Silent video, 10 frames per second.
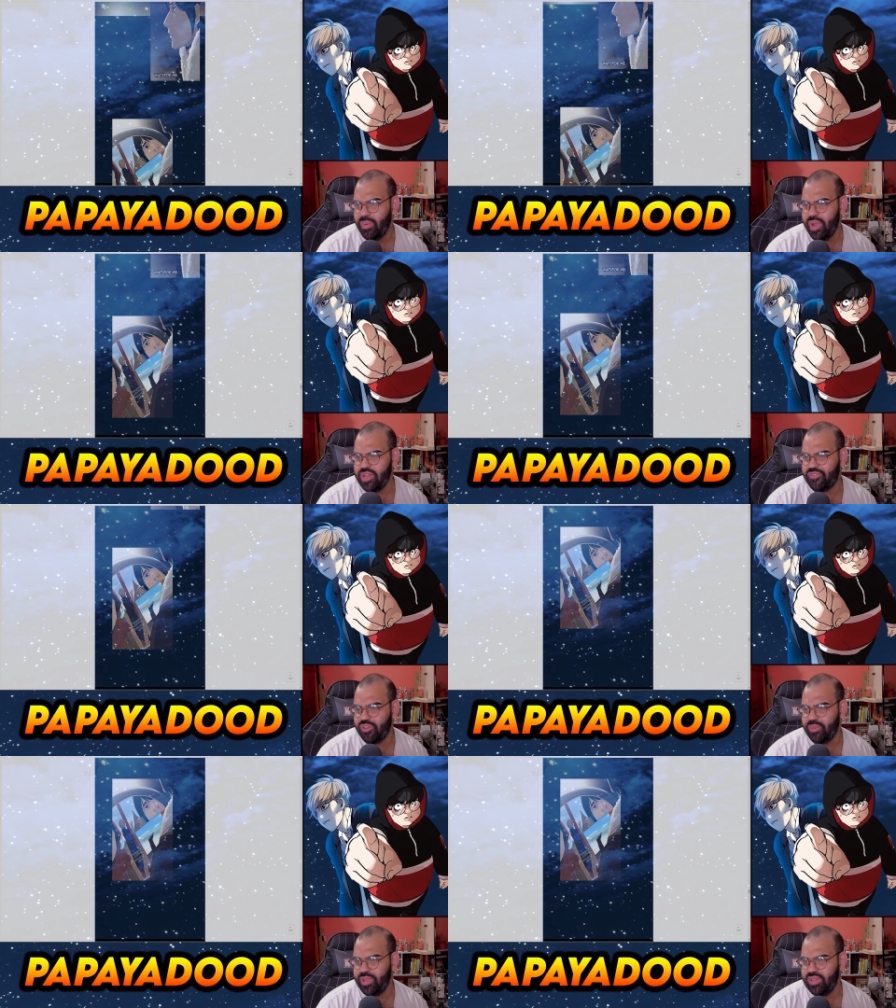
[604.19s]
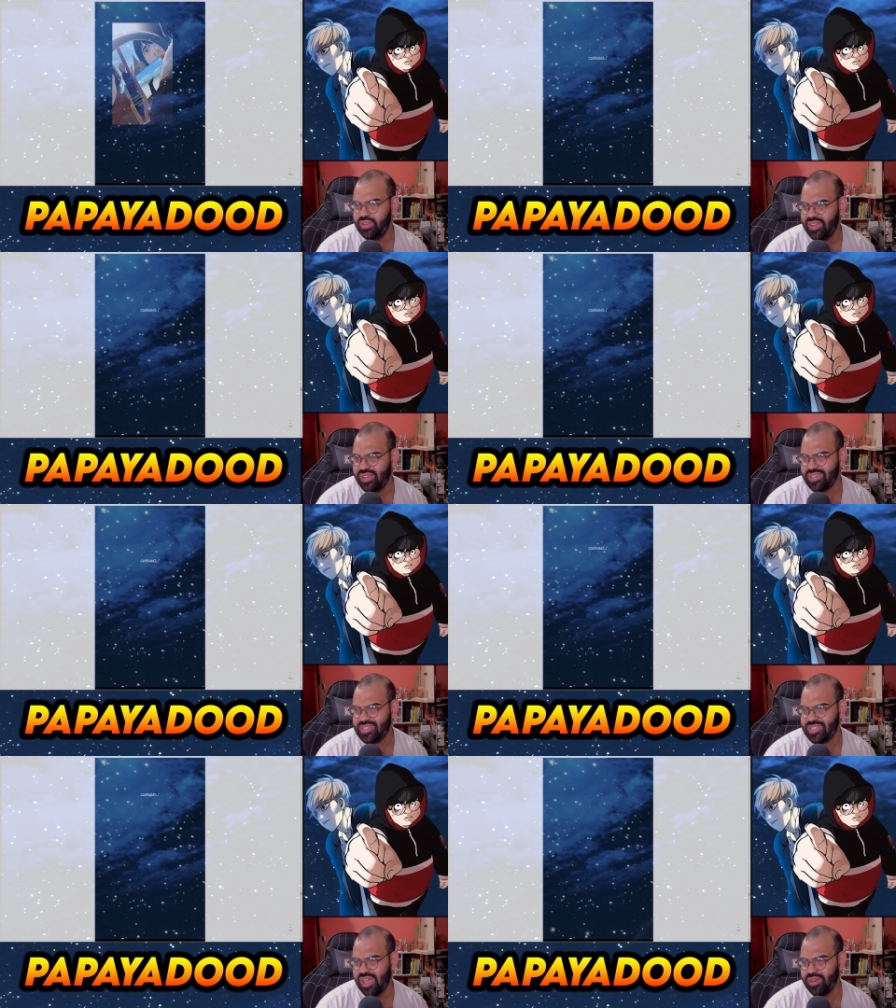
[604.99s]
Wait for me.
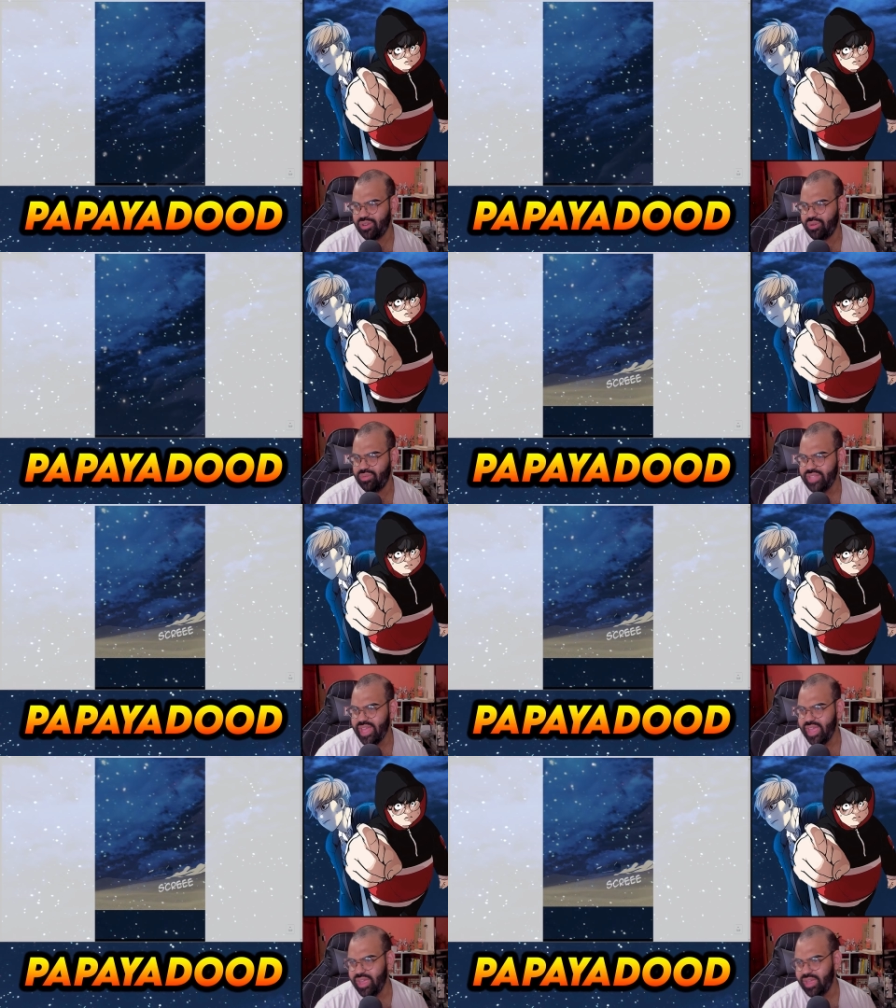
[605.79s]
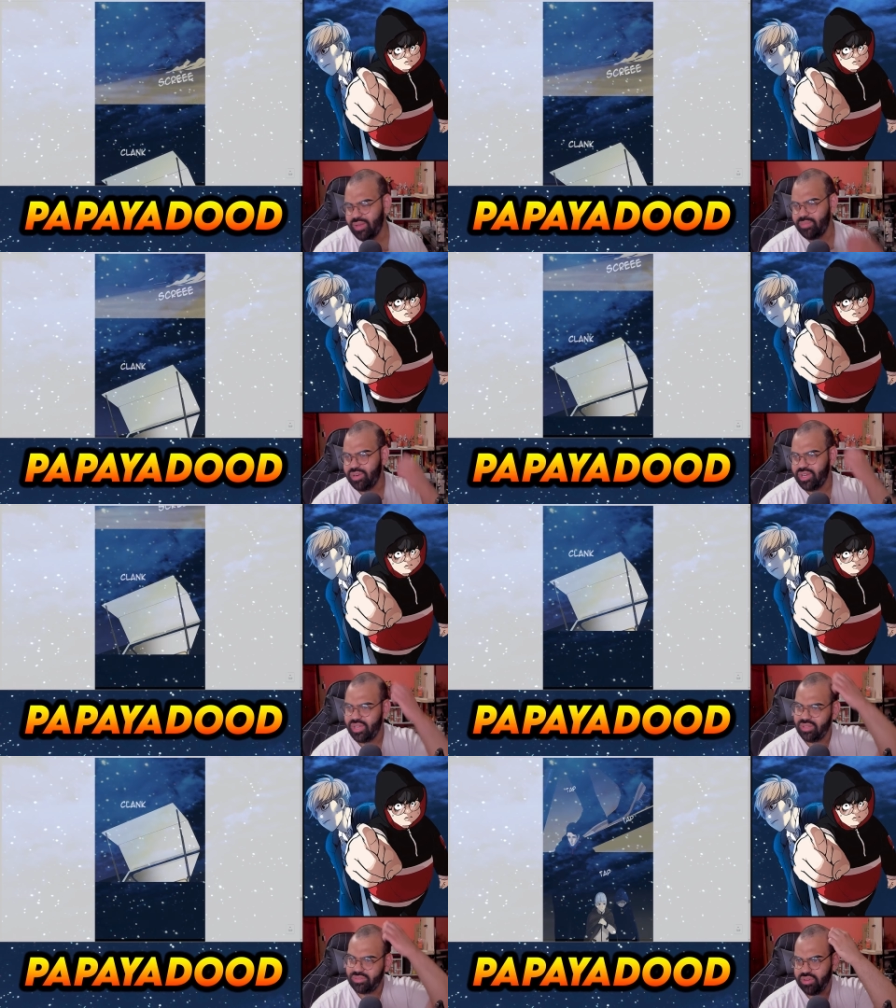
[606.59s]
Cassano. Damn,
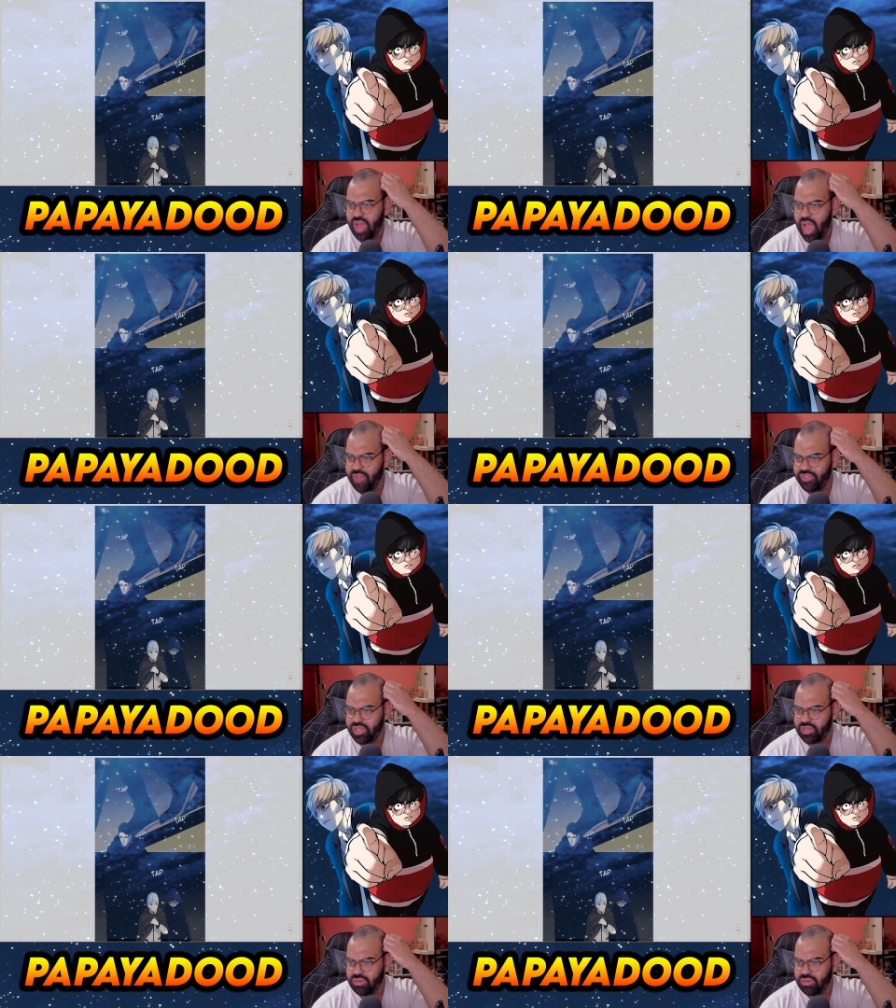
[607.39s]
bro. Novick.